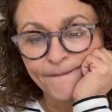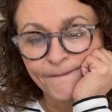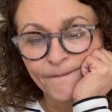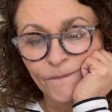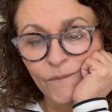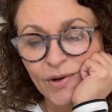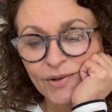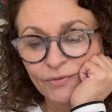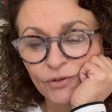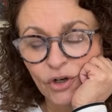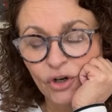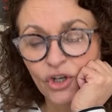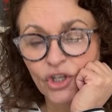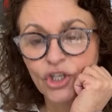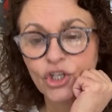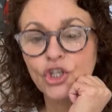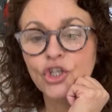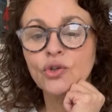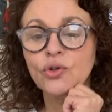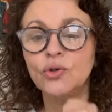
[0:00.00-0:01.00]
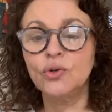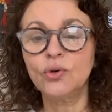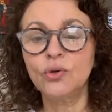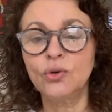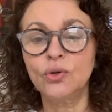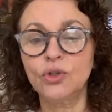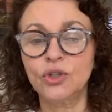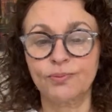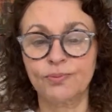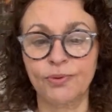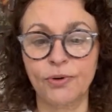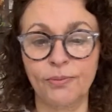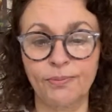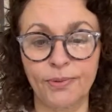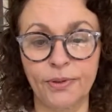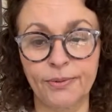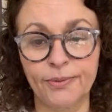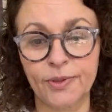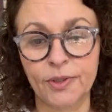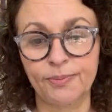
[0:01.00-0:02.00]
we've got huge
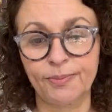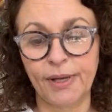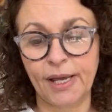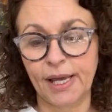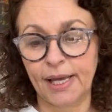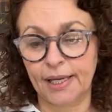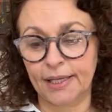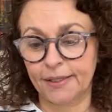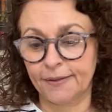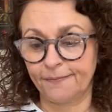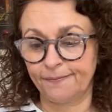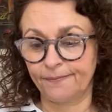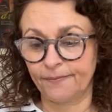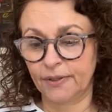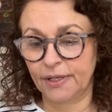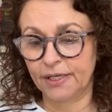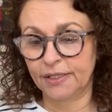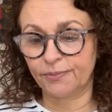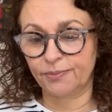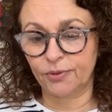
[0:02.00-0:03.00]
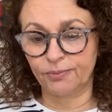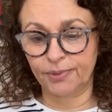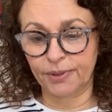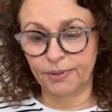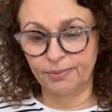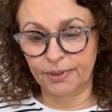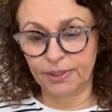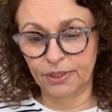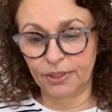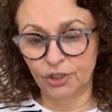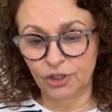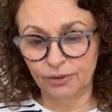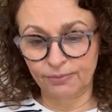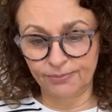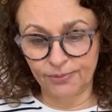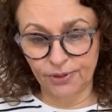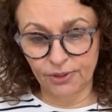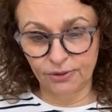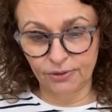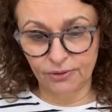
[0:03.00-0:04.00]
problems, but hey, let's put people in
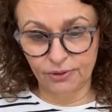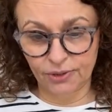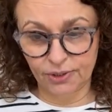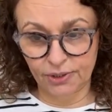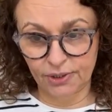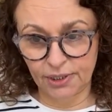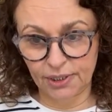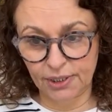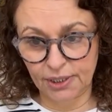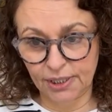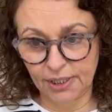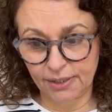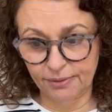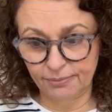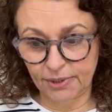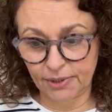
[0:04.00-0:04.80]
jumpsuits and get them